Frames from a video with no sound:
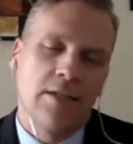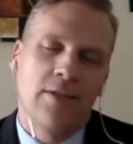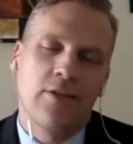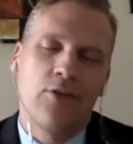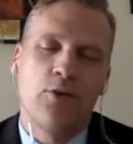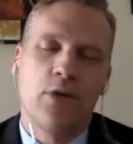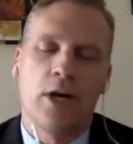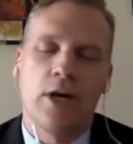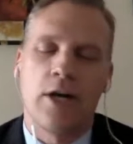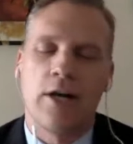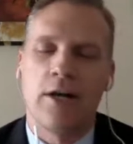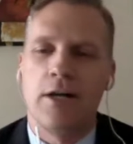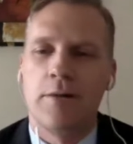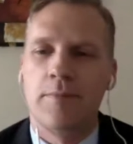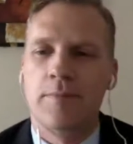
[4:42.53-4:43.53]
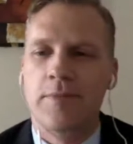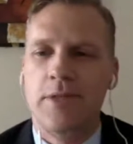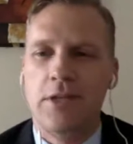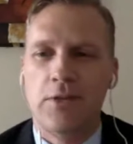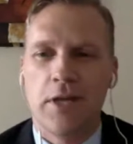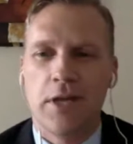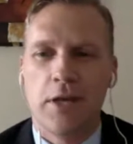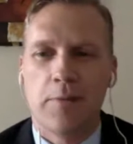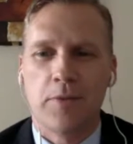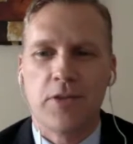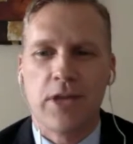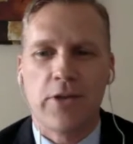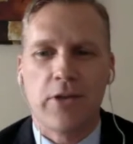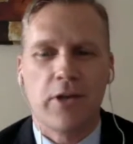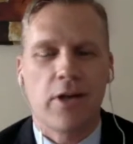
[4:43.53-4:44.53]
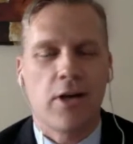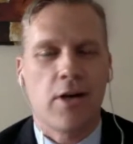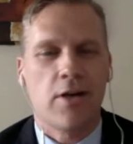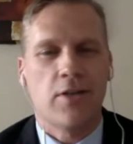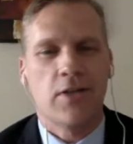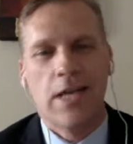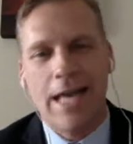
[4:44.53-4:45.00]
who are um, you know to help sell the cars.